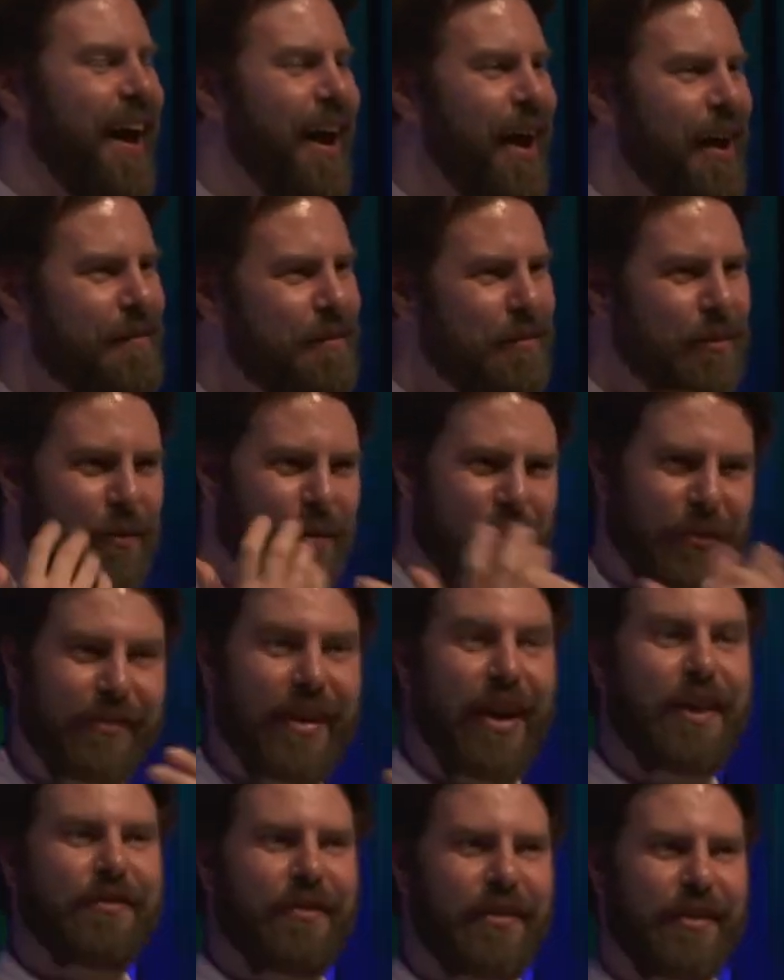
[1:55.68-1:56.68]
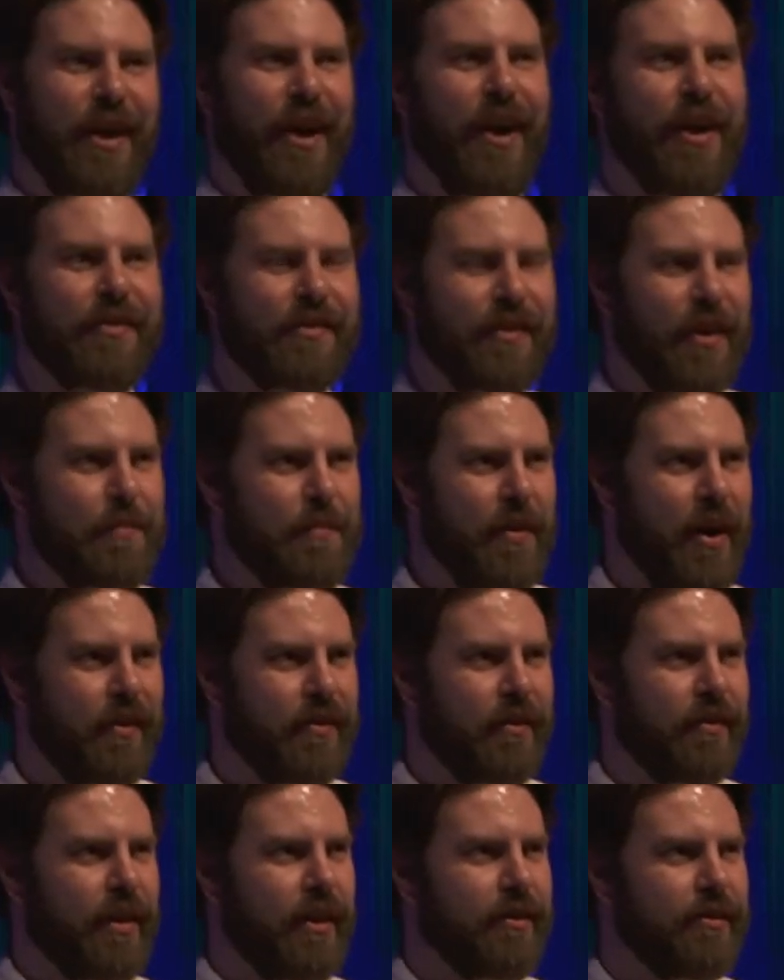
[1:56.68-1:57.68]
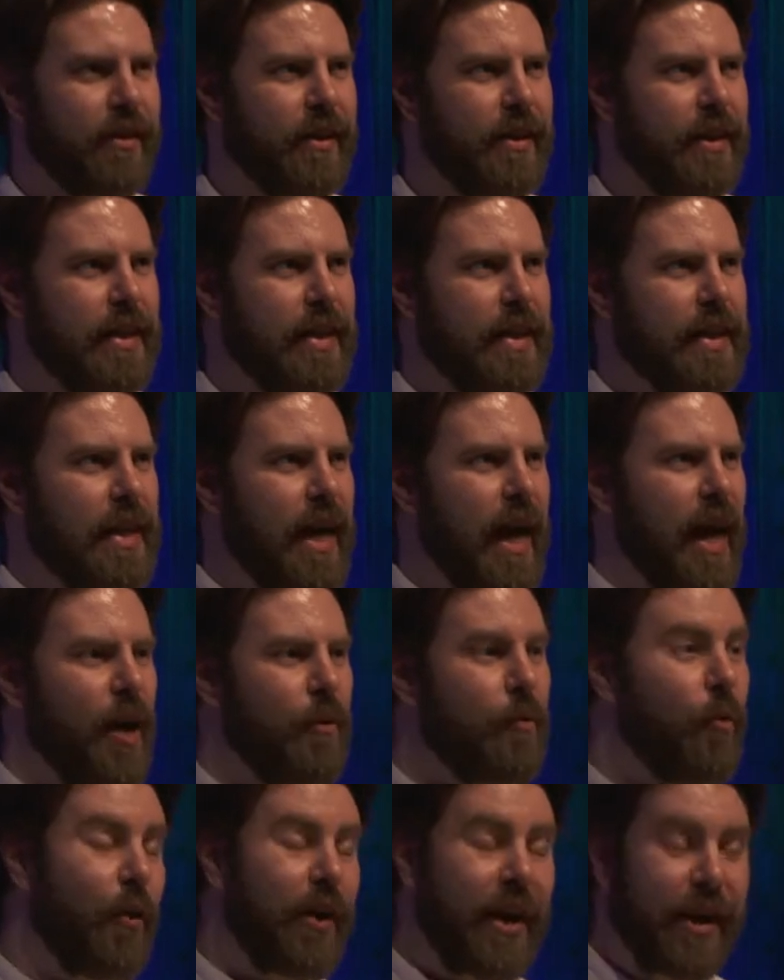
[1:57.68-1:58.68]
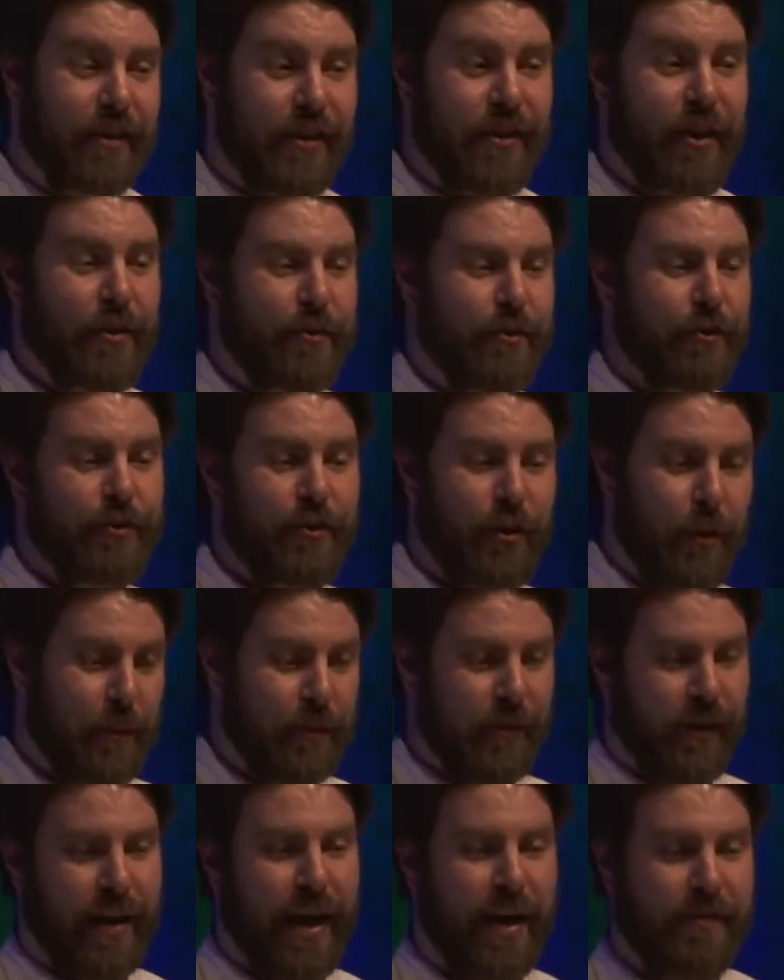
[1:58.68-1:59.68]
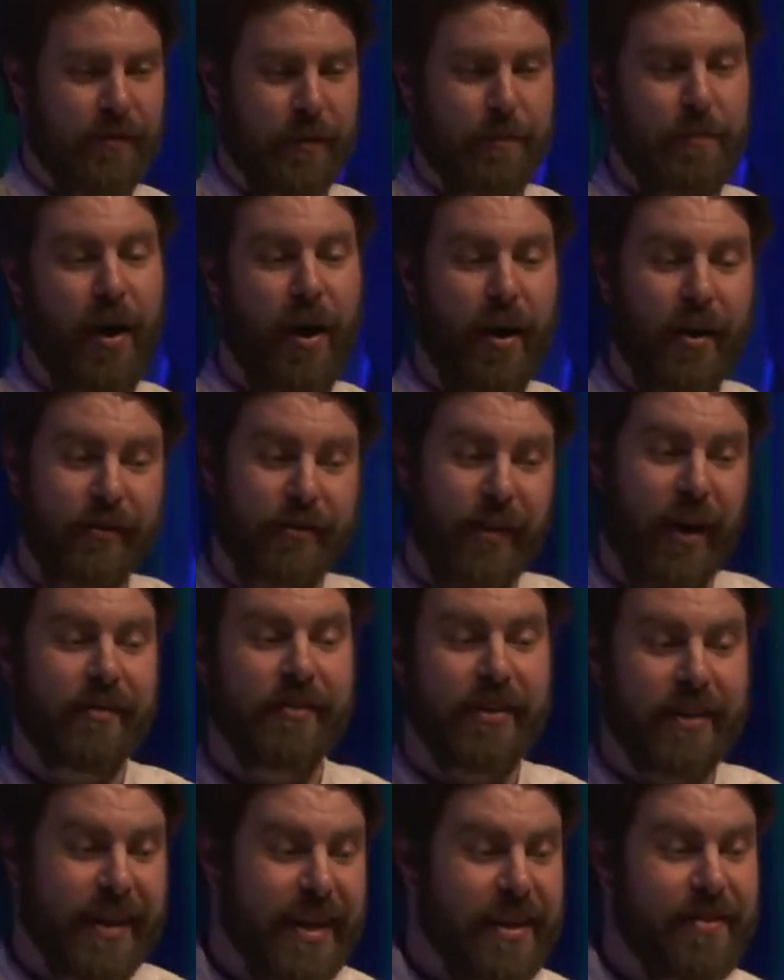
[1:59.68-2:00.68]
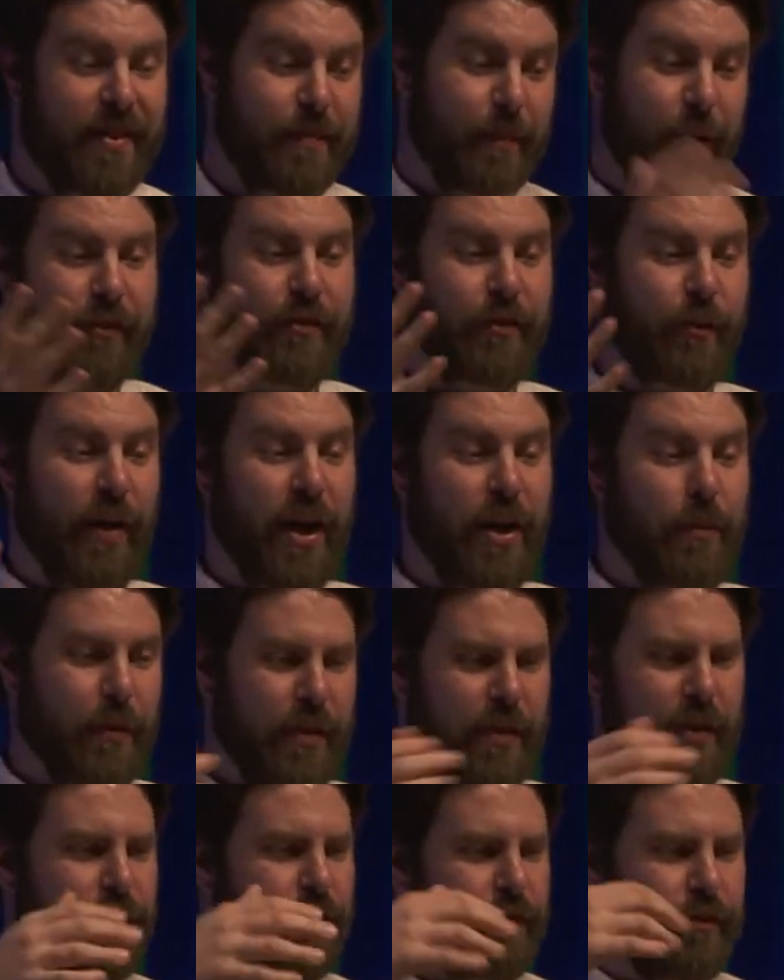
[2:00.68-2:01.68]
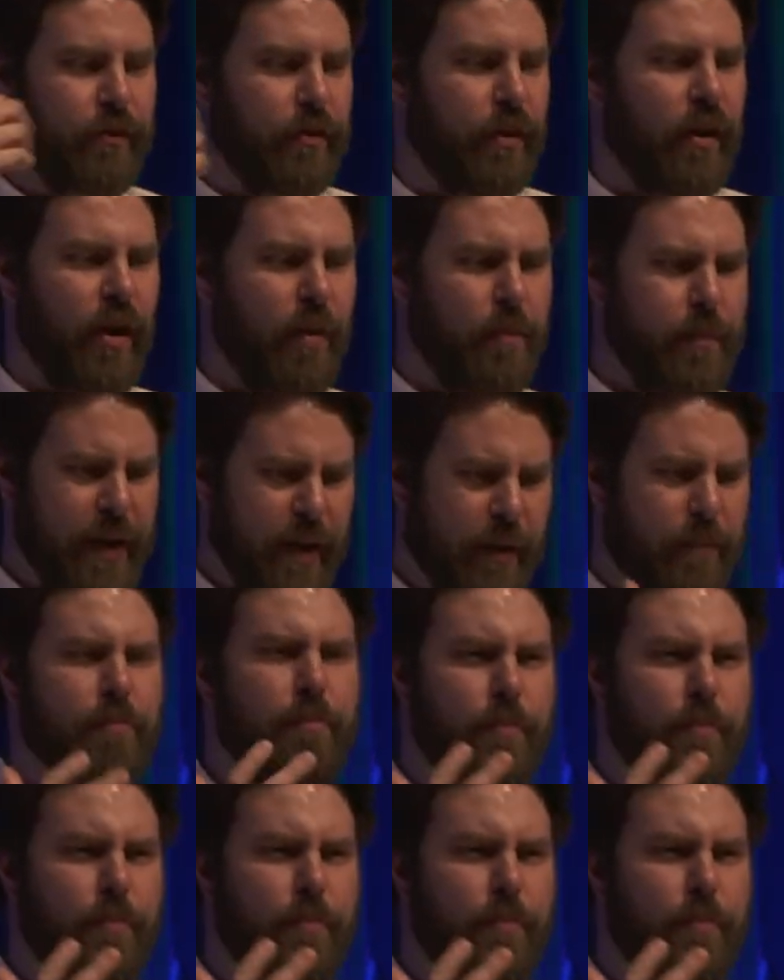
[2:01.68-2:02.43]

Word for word: uh, with all the sounds of the cars going past, etc. Uh, walking to the local shops, I'd have to pass underneath the motorway with its uh, big